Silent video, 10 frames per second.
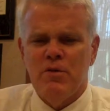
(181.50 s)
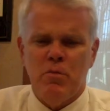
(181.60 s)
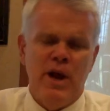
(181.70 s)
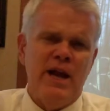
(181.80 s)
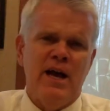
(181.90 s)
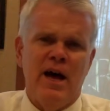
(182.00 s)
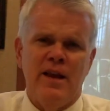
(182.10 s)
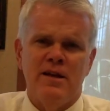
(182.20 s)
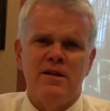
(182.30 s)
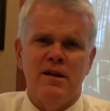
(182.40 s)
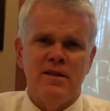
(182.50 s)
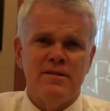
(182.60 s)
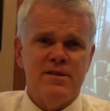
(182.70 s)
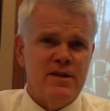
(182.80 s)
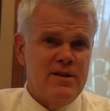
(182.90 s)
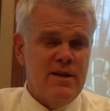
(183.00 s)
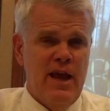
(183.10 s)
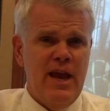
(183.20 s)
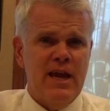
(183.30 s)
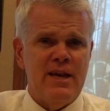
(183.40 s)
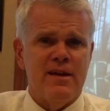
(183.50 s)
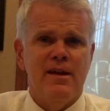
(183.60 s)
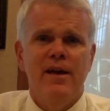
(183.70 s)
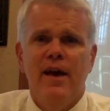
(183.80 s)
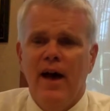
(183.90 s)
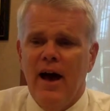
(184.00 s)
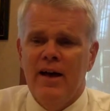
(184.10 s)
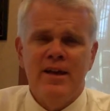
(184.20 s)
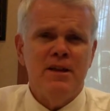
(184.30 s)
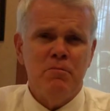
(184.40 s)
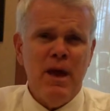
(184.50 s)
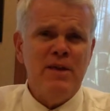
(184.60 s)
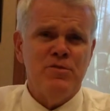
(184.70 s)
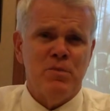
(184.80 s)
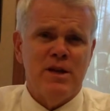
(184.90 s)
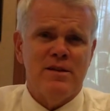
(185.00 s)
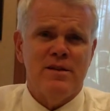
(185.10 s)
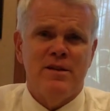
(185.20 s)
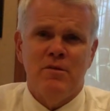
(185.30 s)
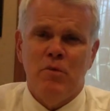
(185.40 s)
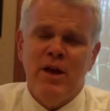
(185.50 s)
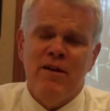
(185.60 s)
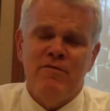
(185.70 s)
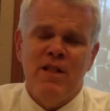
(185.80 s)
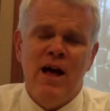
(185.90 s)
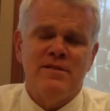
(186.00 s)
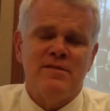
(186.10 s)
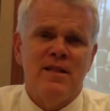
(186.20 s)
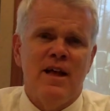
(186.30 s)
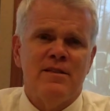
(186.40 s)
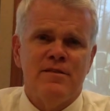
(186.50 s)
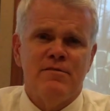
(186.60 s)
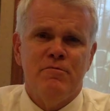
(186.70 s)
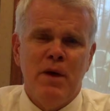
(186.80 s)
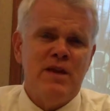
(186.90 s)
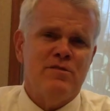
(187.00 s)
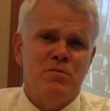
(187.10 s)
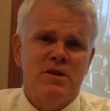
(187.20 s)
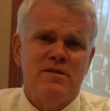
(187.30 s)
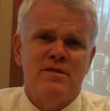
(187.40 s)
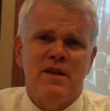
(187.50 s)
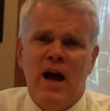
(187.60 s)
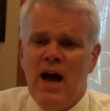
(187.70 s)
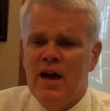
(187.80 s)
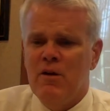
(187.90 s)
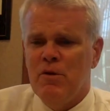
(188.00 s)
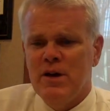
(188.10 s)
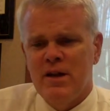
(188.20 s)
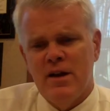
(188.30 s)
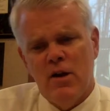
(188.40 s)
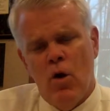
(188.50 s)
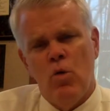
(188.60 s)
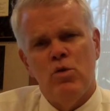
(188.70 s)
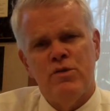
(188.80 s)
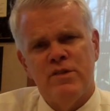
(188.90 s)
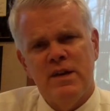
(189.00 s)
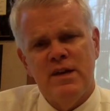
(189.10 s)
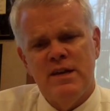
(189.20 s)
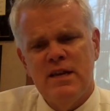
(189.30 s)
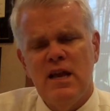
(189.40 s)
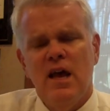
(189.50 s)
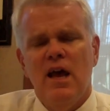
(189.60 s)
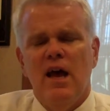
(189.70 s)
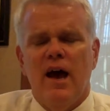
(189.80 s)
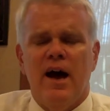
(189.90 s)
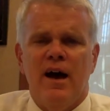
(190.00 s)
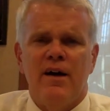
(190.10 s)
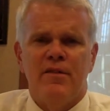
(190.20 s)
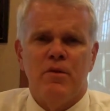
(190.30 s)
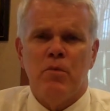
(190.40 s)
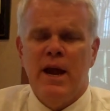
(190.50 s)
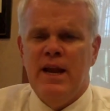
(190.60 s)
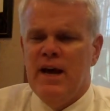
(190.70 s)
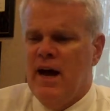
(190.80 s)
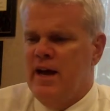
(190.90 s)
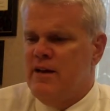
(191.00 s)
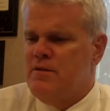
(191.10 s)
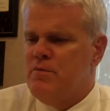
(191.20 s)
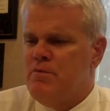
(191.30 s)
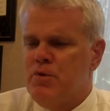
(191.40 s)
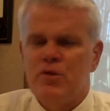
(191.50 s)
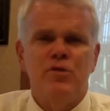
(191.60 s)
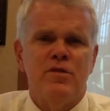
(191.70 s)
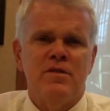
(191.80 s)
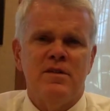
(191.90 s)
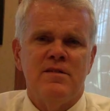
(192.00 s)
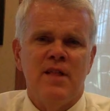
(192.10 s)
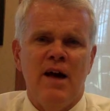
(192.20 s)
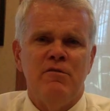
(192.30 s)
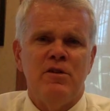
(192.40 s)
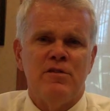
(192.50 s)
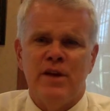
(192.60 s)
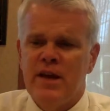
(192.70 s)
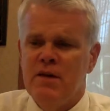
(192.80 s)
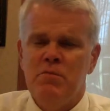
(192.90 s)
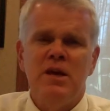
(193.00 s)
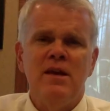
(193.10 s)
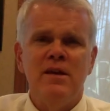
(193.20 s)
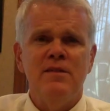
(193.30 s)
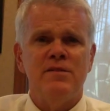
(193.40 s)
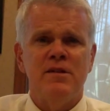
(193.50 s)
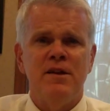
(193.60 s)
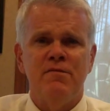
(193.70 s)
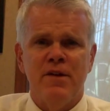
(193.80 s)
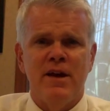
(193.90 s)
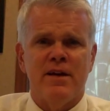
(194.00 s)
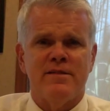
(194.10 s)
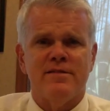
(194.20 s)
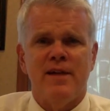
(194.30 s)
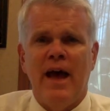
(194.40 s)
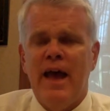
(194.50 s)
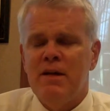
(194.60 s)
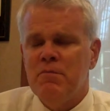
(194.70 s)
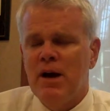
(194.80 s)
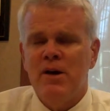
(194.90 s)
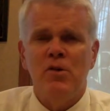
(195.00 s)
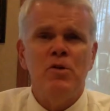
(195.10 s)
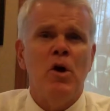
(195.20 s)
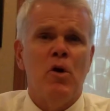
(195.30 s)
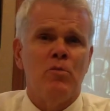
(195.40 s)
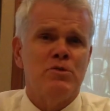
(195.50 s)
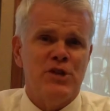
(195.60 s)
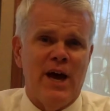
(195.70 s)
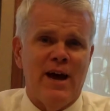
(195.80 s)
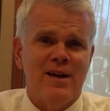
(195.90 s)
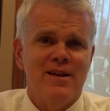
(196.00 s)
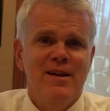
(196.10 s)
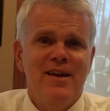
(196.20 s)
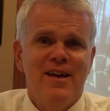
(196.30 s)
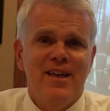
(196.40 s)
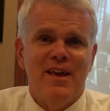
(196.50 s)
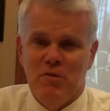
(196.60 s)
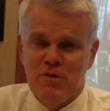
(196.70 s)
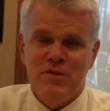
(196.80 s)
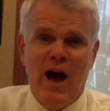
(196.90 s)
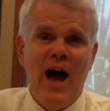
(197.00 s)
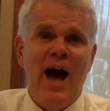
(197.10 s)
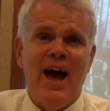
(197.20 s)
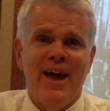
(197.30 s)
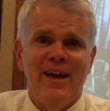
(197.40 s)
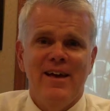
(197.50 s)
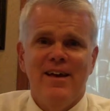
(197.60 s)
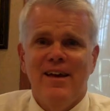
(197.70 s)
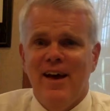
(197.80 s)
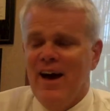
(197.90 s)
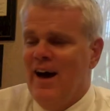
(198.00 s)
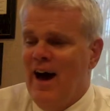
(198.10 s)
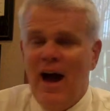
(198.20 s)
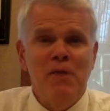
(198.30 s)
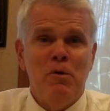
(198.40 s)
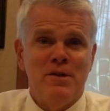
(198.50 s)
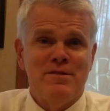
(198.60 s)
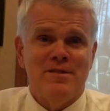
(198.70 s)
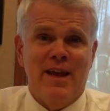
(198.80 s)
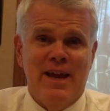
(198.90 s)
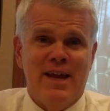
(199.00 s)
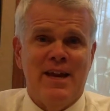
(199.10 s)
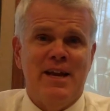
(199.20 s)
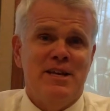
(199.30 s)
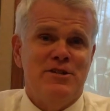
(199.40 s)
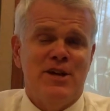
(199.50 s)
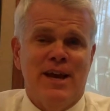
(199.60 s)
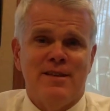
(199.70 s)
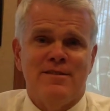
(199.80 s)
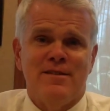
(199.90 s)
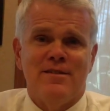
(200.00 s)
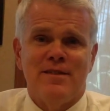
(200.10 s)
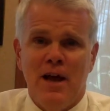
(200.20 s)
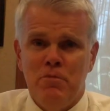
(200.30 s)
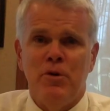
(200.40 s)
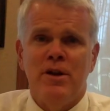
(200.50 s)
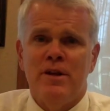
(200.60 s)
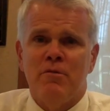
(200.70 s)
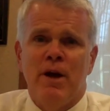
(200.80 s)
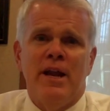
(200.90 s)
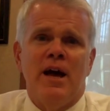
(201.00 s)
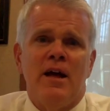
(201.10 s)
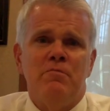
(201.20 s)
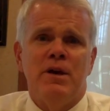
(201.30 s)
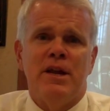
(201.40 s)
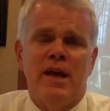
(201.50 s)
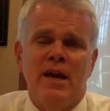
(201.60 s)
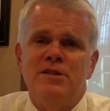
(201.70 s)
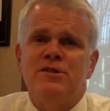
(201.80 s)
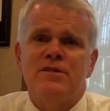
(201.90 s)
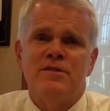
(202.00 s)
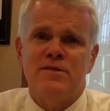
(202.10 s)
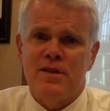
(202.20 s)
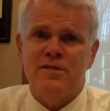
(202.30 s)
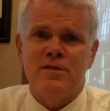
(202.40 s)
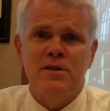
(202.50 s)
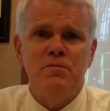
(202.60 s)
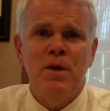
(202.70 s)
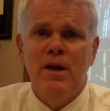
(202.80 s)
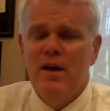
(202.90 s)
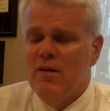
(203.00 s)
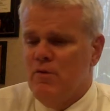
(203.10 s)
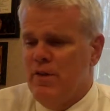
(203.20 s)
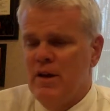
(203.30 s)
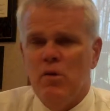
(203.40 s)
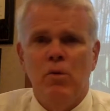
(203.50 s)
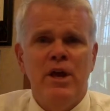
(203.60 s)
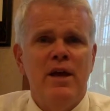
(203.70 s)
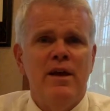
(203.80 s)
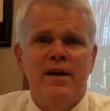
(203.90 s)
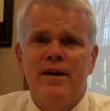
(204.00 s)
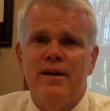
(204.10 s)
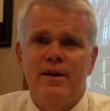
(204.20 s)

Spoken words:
with radon until it's contained in a basement, and we have lots and lots of basements in Iowa, and it holds in the radon and produces these levels. It can be easily fixed. I had my own home checked. It was high. I wasn't taking any chances. I put in a radon mitigation system. Within a week,